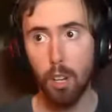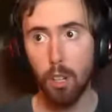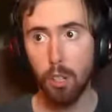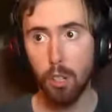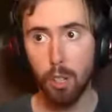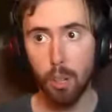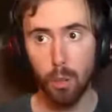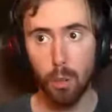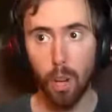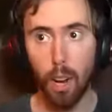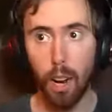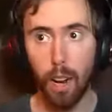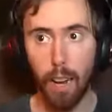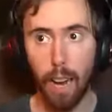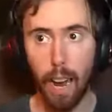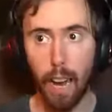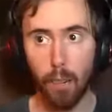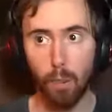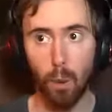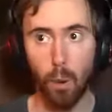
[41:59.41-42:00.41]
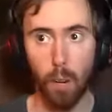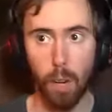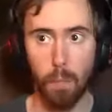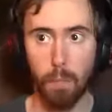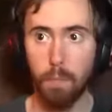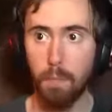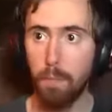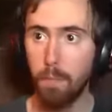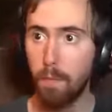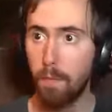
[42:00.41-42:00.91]
Do not aggro him.
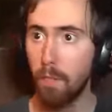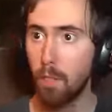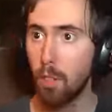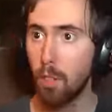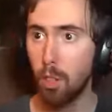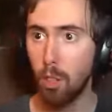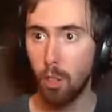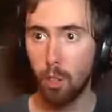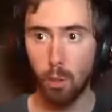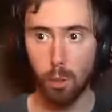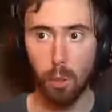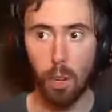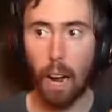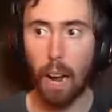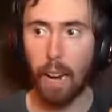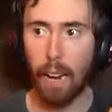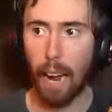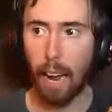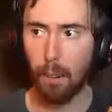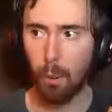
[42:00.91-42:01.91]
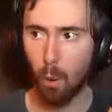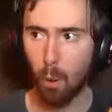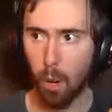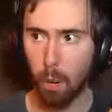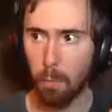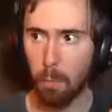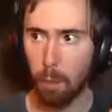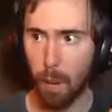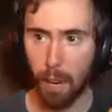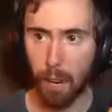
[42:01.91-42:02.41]
Do not aggro him.
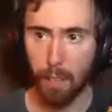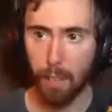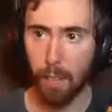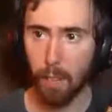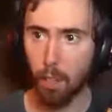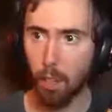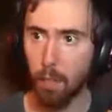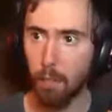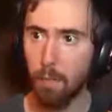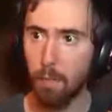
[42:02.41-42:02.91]
Pay attention.